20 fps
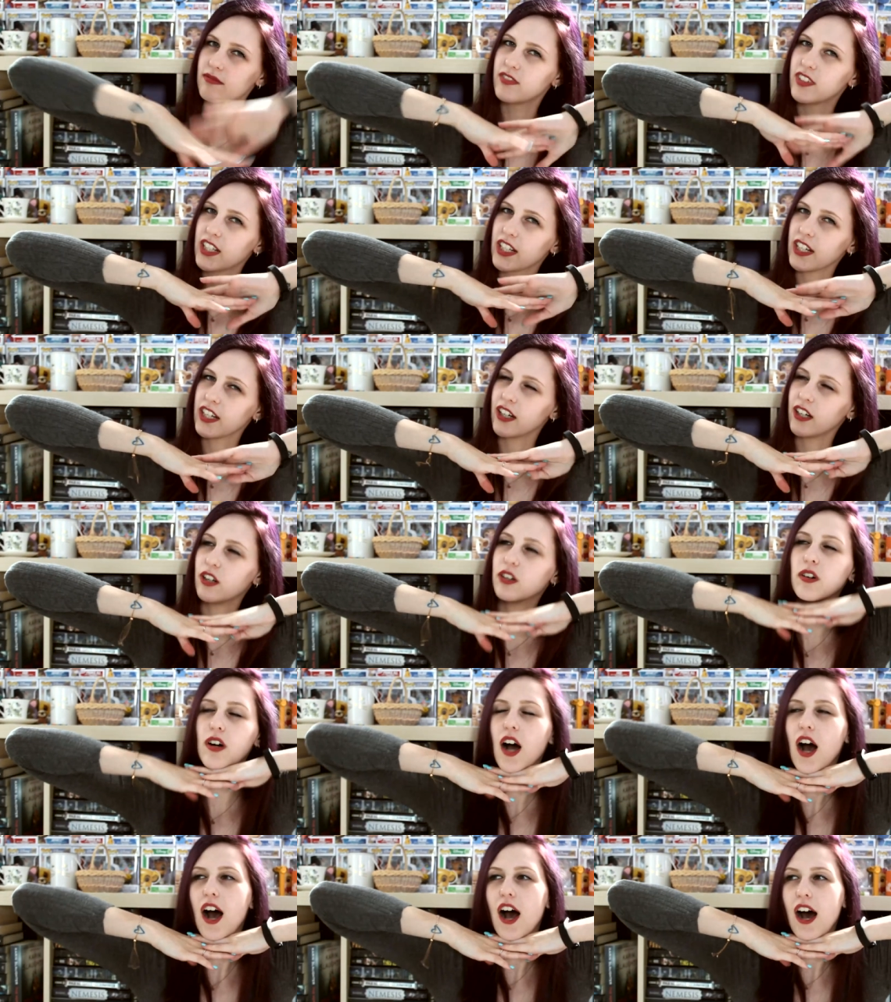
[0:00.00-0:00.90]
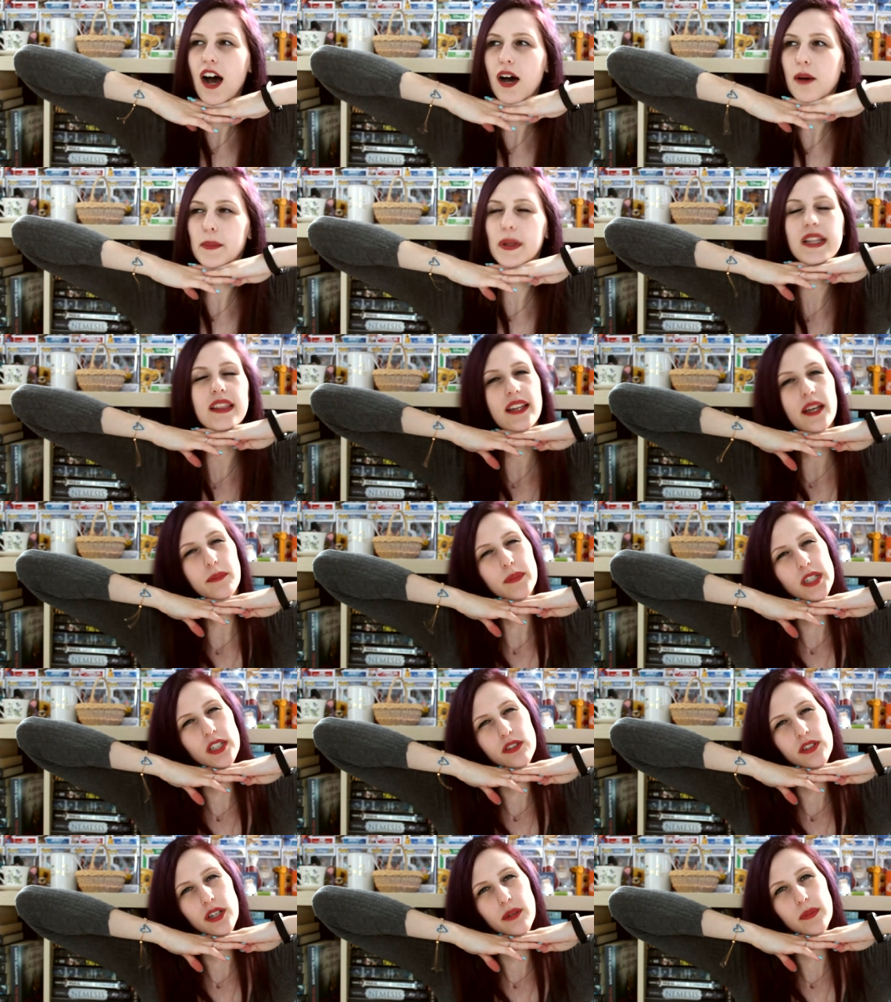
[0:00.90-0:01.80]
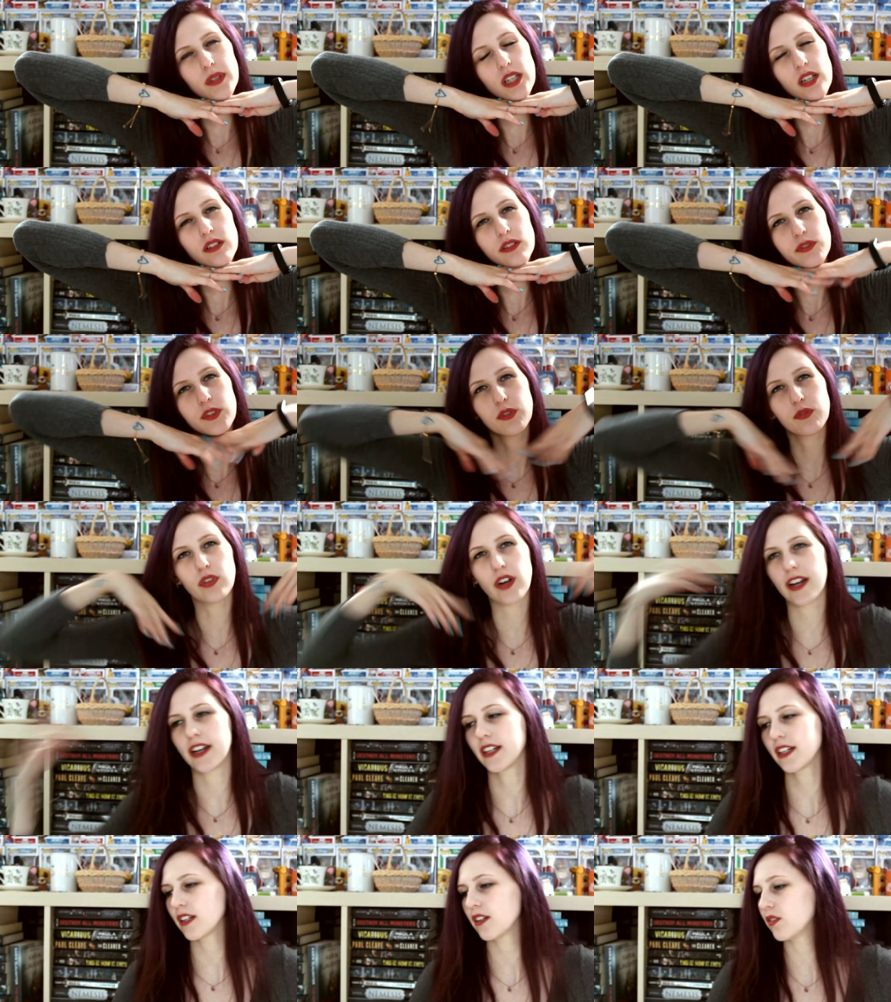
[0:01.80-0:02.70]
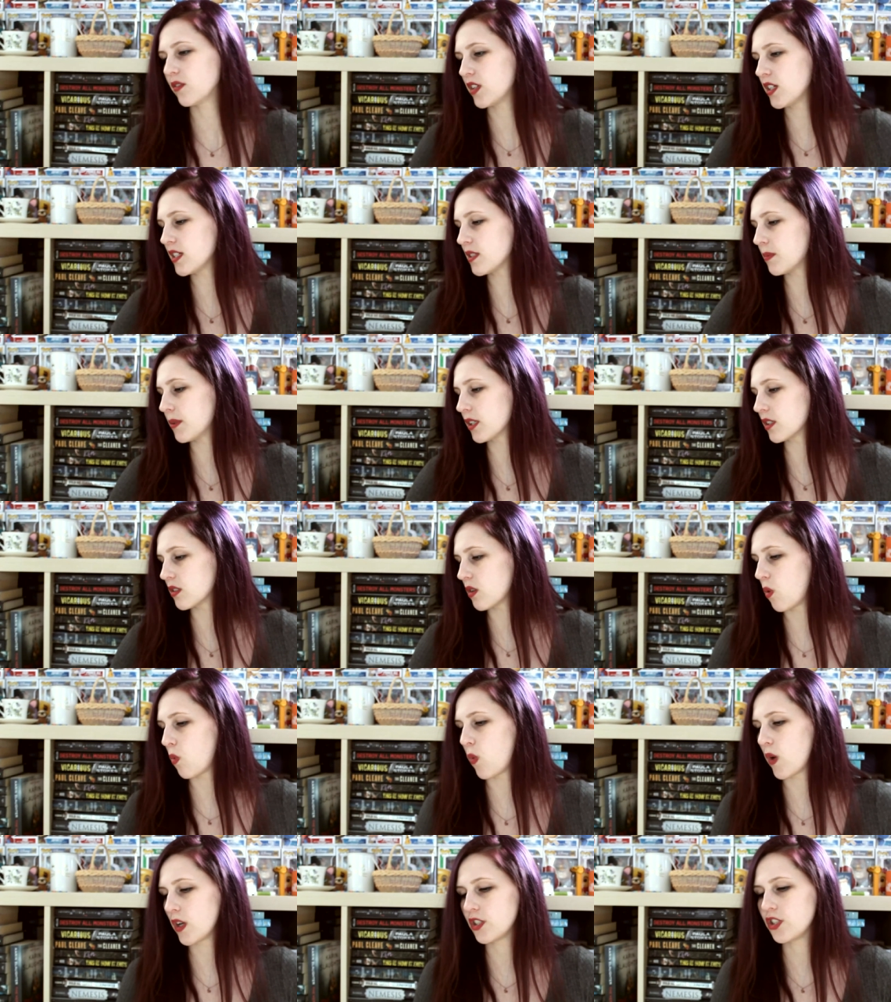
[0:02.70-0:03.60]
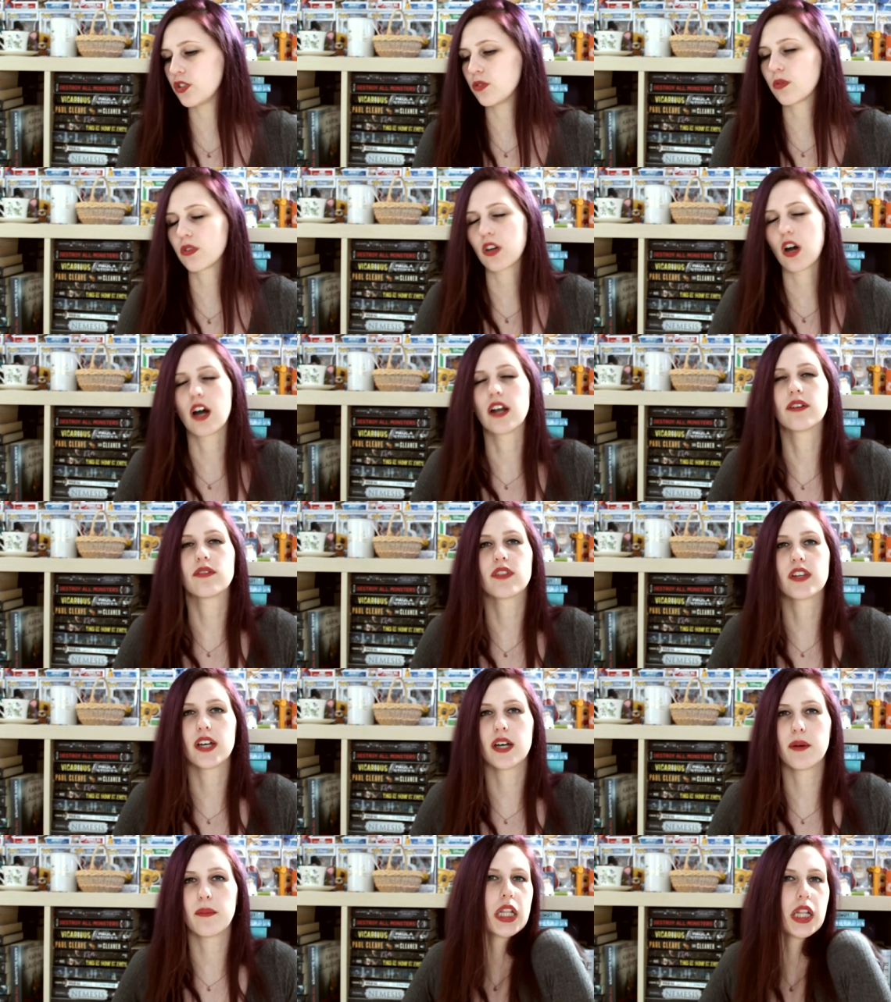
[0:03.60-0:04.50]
video. Um, let me know down below if you've read any of these books, what you thought of them.